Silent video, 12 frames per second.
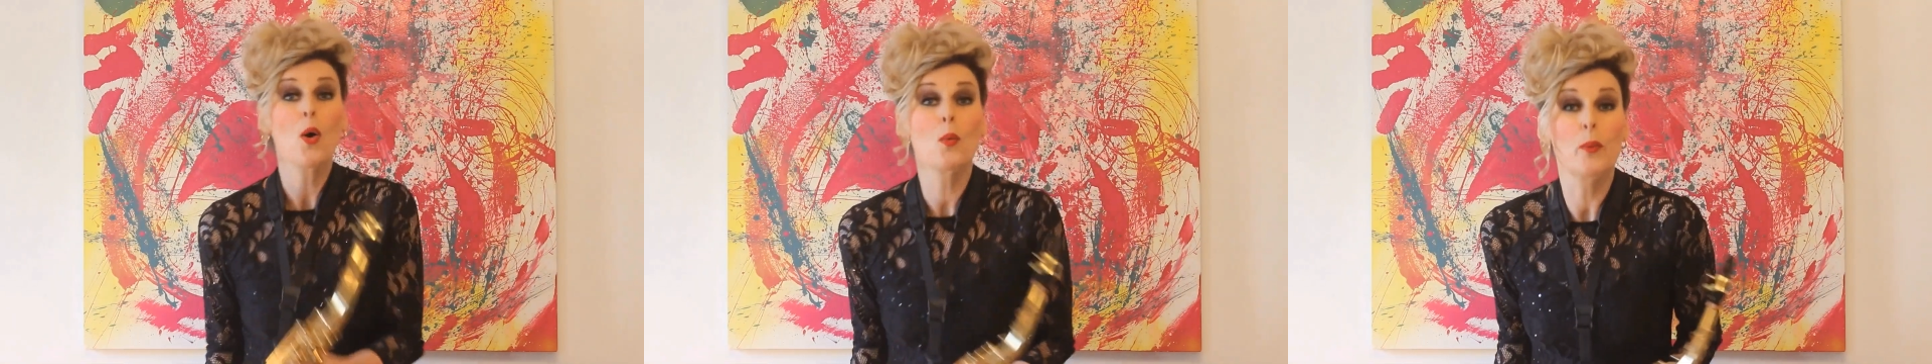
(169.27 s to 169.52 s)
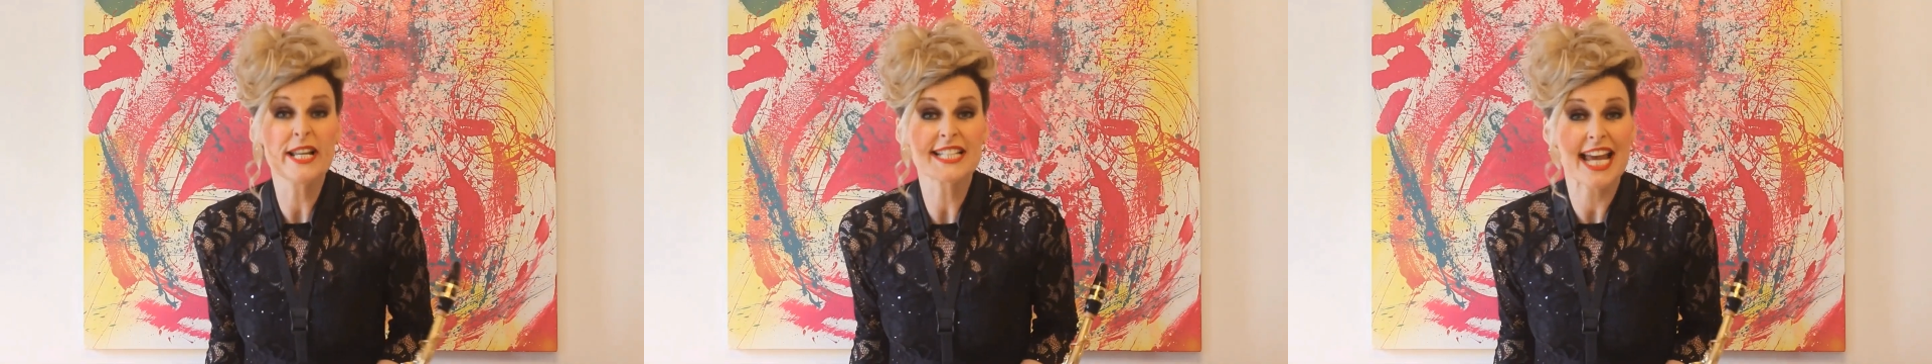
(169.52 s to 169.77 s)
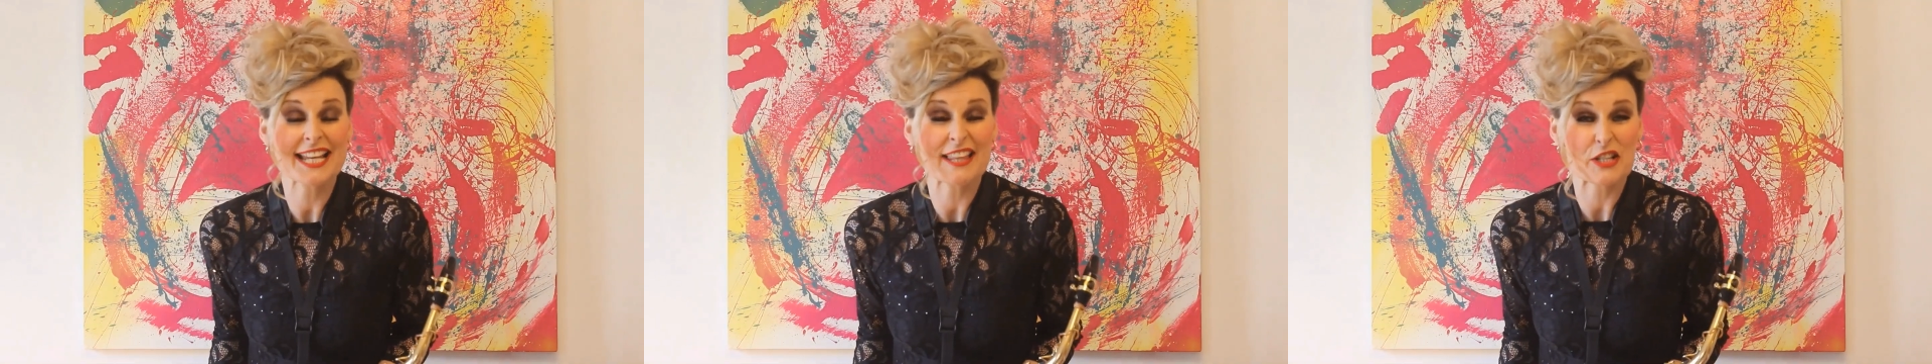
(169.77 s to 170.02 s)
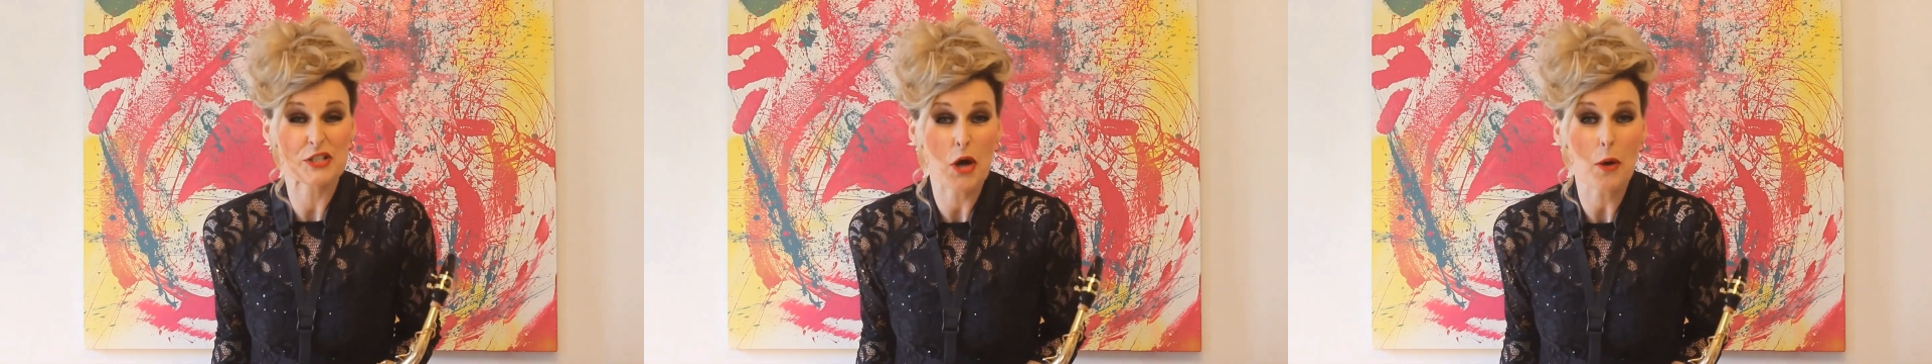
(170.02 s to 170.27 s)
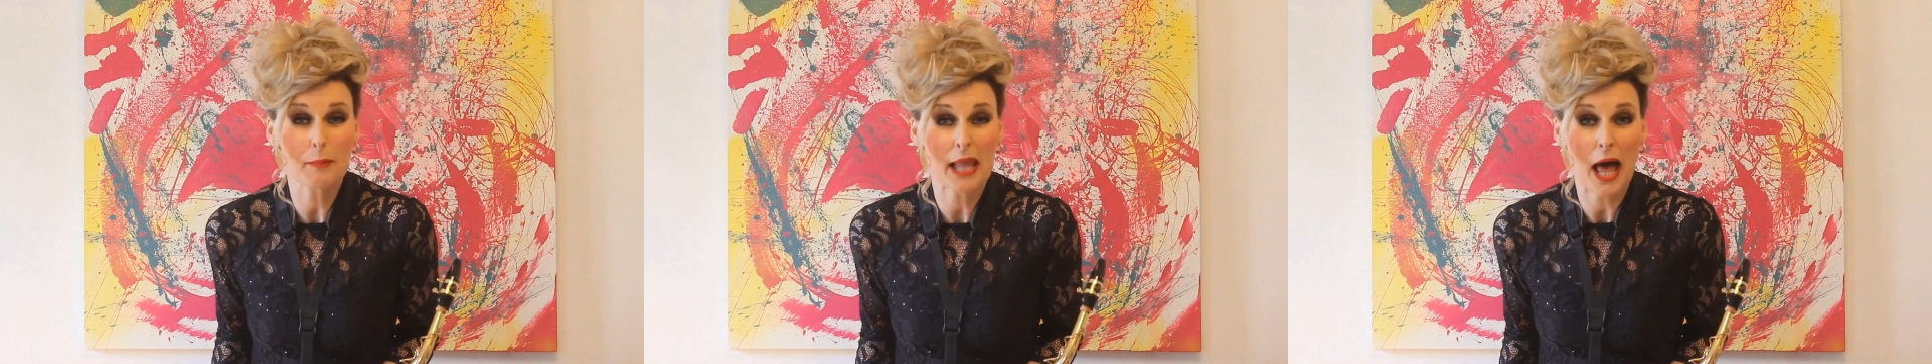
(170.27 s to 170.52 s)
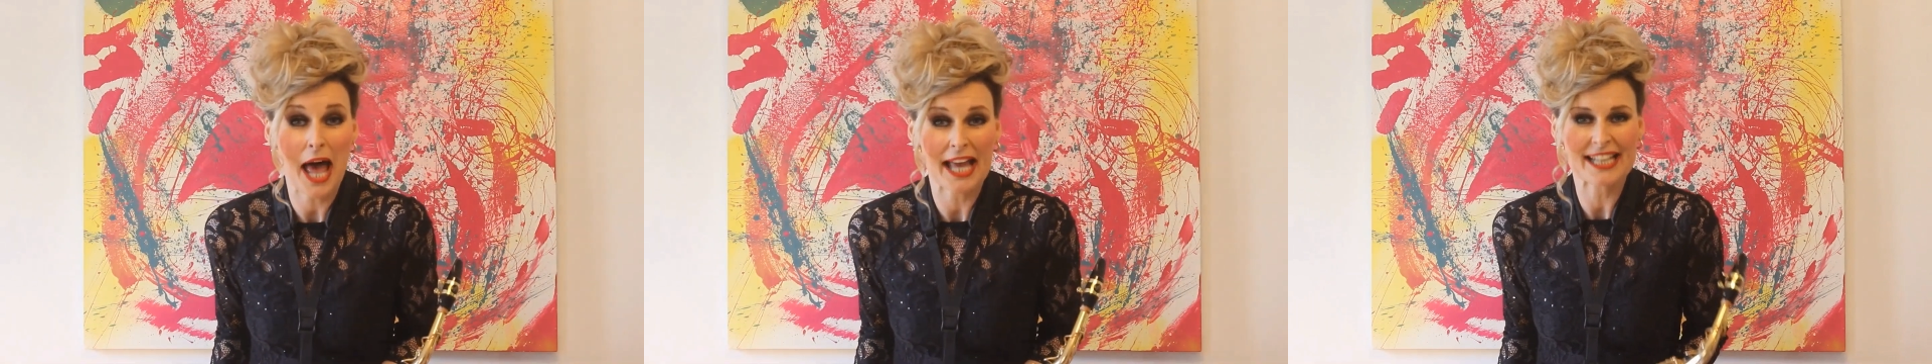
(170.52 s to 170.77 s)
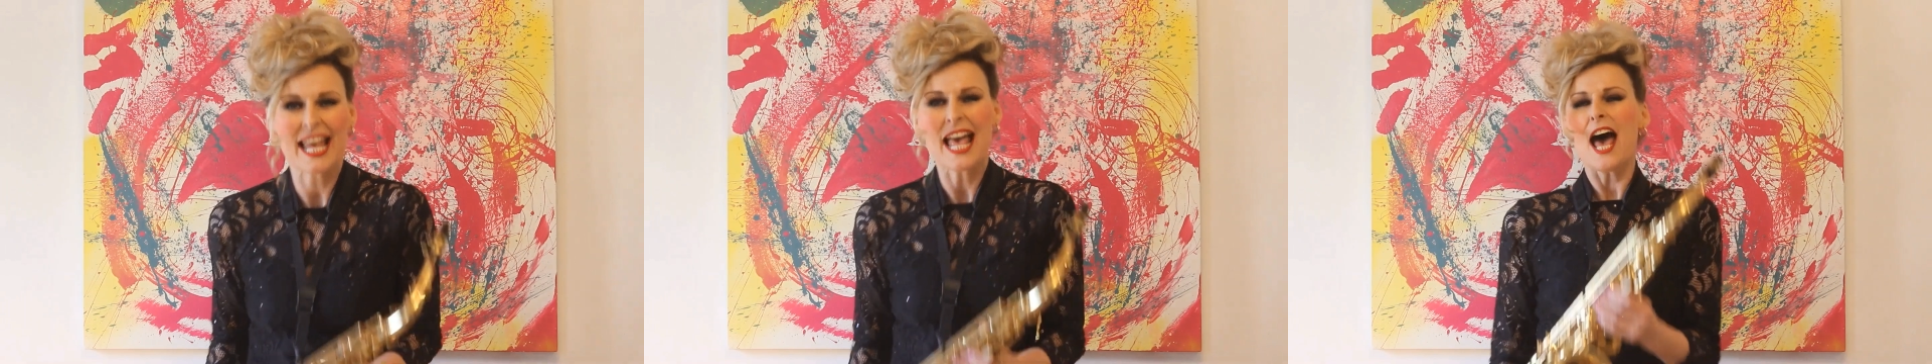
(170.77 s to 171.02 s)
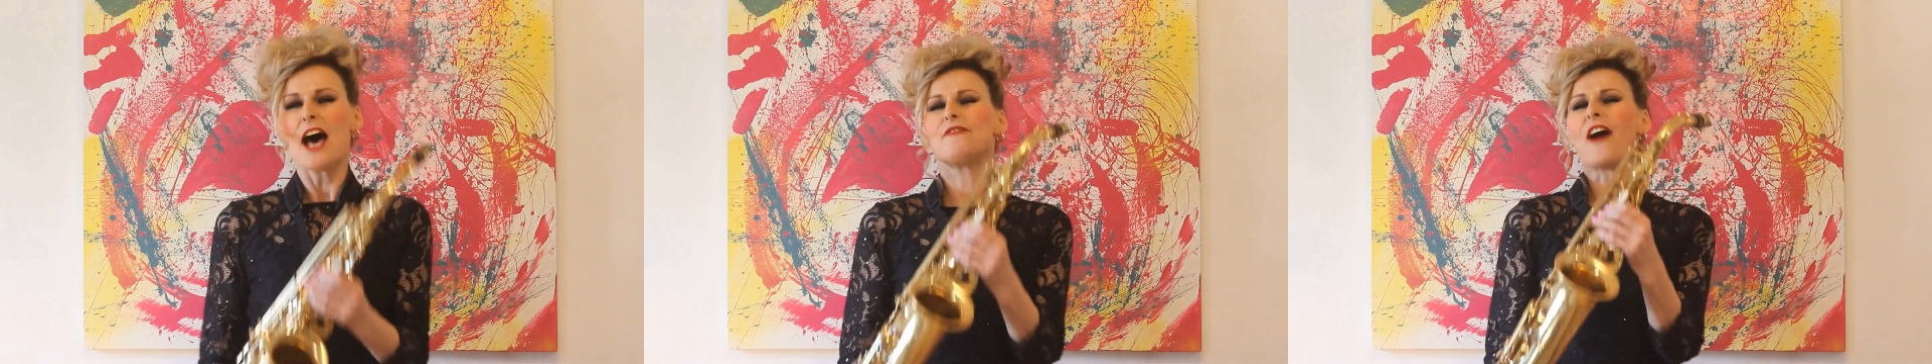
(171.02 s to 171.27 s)
we're taking the top line,
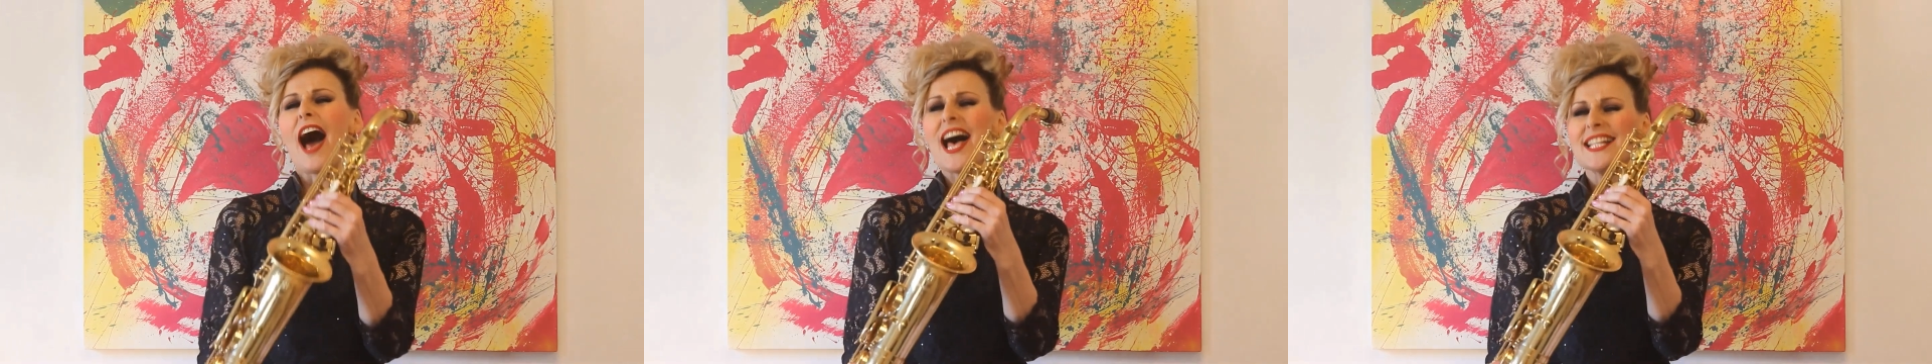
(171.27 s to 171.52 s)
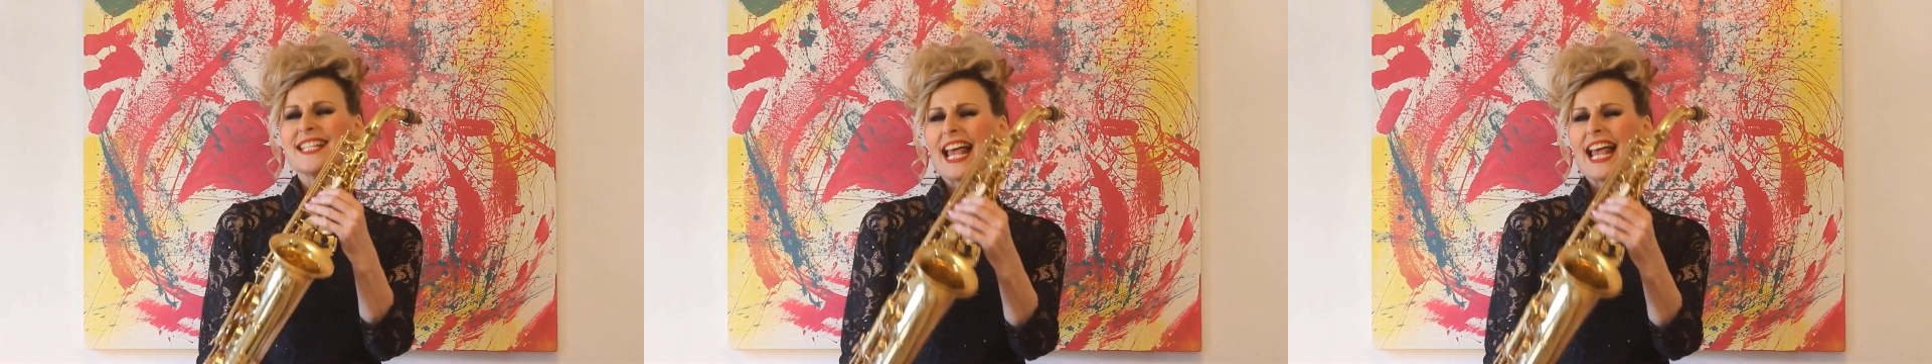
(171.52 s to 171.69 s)
and for us